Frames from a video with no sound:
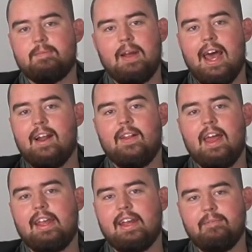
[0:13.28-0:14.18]
I don't
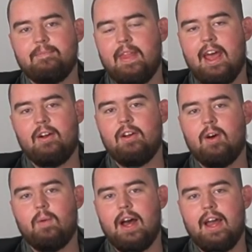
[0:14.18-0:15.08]
like it. I don't
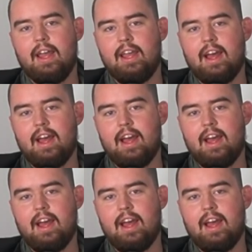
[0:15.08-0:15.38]
know why